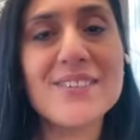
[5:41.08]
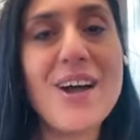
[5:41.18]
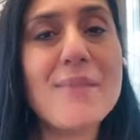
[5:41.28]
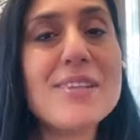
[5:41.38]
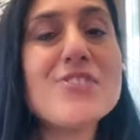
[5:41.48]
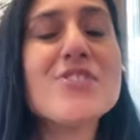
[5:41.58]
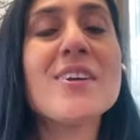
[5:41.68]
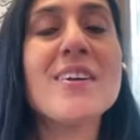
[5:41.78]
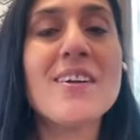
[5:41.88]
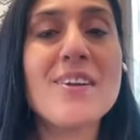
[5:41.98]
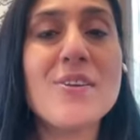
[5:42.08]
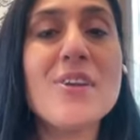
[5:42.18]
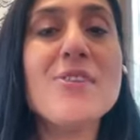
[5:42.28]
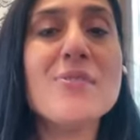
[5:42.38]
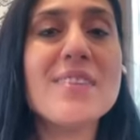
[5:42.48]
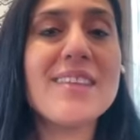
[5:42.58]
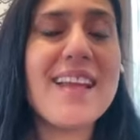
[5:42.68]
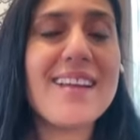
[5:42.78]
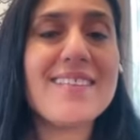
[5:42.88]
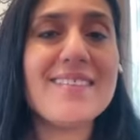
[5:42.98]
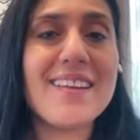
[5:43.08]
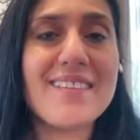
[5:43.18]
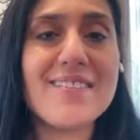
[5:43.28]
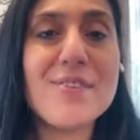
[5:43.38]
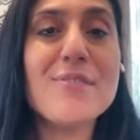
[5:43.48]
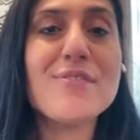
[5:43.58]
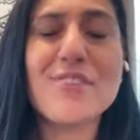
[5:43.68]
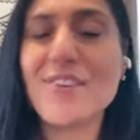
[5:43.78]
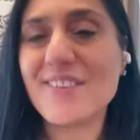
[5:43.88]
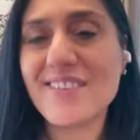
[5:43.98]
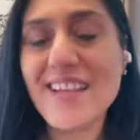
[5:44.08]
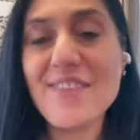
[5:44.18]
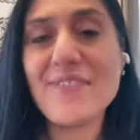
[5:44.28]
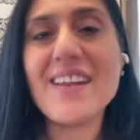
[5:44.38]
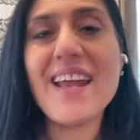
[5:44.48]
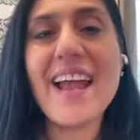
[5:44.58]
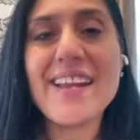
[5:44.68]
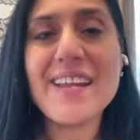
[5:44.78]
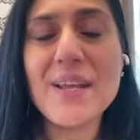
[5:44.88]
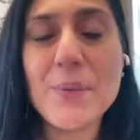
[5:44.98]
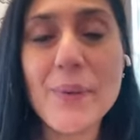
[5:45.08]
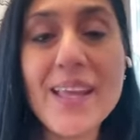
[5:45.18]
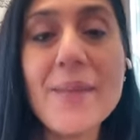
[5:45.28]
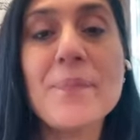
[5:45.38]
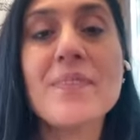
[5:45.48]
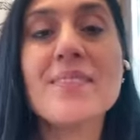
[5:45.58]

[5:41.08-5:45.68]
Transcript: so how much you're using that as an excuse to yourself and hiding away